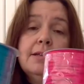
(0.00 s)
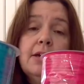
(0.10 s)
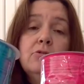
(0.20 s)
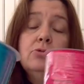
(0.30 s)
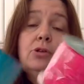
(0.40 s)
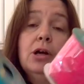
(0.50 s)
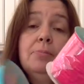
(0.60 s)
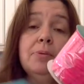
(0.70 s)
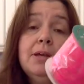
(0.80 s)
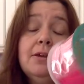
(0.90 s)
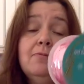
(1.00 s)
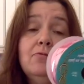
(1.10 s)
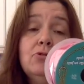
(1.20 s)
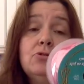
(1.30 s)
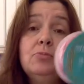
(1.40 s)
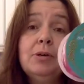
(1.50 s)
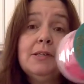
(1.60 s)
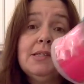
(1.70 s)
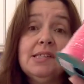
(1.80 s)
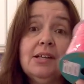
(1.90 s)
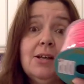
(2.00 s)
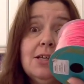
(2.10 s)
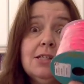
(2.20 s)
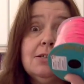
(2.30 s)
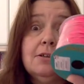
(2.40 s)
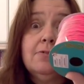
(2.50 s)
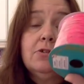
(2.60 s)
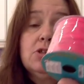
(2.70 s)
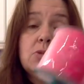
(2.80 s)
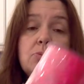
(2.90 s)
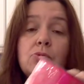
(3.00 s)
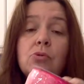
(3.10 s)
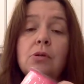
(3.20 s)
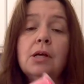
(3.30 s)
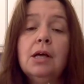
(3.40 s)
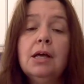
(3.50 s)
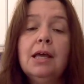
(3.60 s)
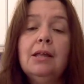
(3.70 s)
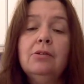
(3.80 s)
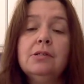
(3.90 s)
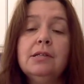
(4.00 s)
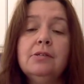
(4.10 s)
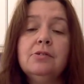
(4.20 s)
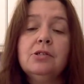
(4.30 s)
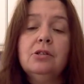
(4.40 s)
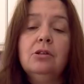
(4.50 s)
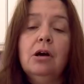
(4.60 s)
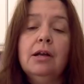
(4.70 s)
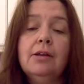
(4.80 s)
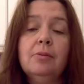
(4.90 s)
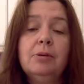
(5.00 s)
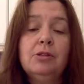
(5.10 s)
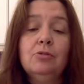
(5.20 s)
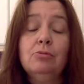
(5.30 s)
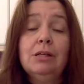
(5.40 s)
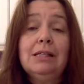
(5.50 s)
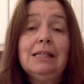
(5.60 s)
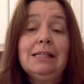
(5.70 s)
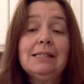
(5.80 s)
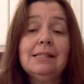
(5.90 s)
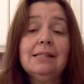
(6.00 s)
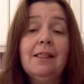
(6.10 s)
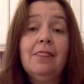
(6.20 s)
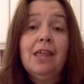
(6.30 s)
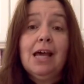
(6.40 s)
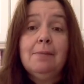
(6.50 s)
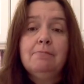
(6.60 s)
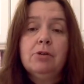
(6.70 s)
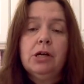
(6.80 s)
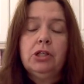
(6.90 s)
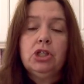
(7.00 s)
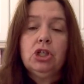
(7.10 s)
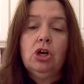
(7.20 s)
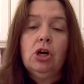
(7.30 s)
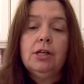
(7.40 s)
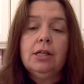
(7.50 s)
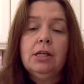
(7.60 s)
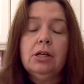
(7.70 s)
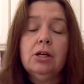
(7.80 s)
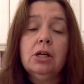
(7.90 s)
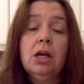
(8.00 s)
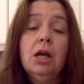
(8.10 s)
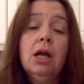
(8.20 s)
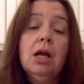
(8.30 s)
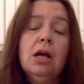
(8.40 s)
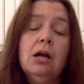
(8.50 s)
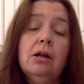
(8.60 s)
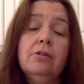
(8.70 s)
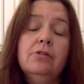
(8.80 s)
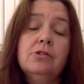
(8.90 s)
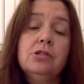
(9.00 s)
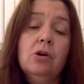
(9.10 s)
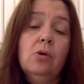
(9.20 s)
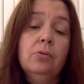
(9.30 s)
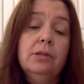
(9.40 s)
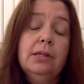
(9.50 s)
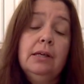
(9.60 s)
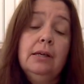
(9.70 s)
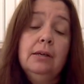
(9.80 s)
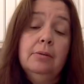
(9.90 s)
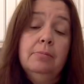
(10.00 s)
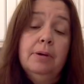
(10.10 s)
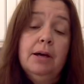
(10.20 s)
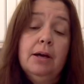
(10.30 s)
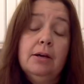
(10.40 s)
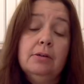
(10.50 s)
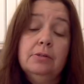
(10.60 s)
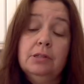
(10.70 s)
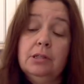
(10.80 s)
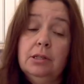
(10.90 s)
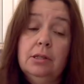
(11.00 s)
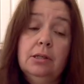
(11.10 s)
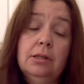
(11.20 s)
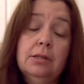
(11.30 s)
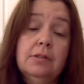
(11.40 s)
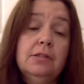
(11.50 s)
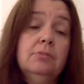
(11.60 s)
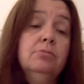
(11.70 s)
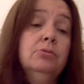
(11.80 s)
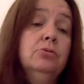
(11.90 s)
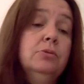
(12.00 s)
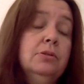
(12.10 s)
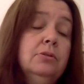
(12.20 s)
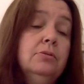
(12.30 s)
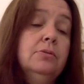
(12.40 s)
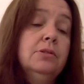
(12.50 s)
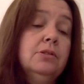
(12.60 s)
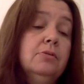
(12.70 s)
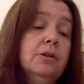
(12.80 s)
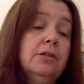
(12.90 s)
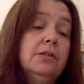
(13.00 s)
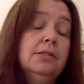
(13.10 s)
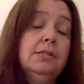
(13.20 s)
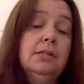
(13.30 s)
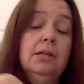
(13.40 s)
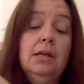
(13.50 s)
Now, do not be fooled by the size of the spool. It looks like there's a lot here, but there really isn't that much on here. There's only about, oh, it's so hard to see.